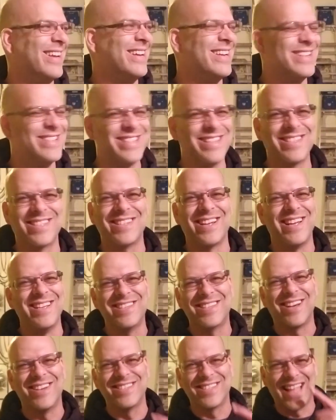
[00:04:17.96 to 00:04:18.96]
he's just, he
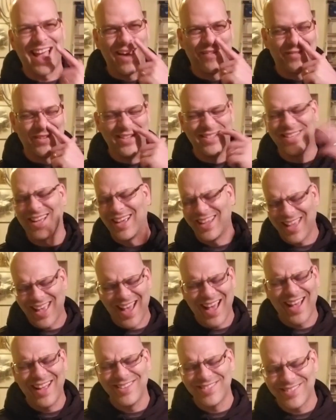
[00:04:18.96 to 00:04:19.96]
starts laughing. He's like,
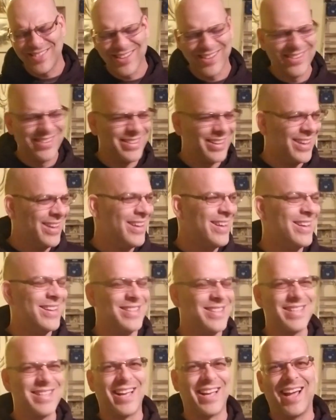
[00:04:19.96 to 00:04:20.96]
yeah, dude.
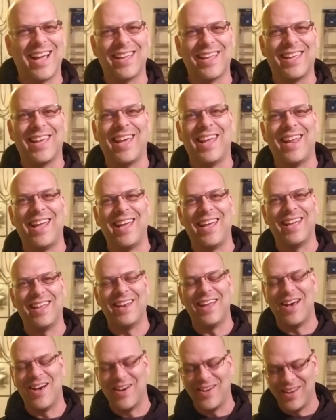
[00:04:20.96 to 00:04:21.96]
He's like, I get it, you
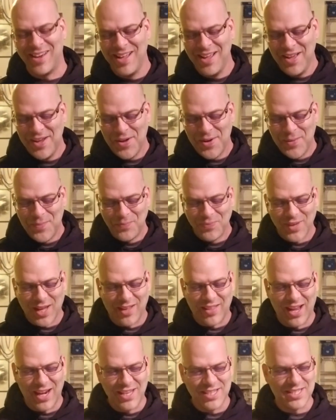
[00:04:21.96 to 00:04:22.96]
know. And,
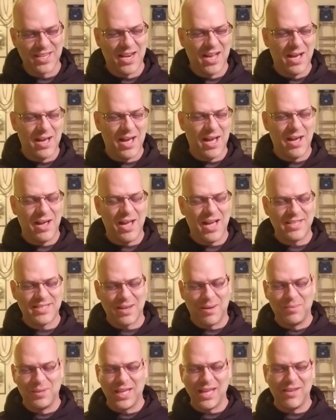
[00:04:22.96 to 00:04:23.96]
and then as, I, uh, as
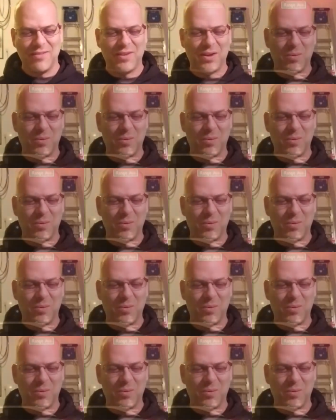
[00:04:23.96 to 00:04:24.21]
I'm leaving,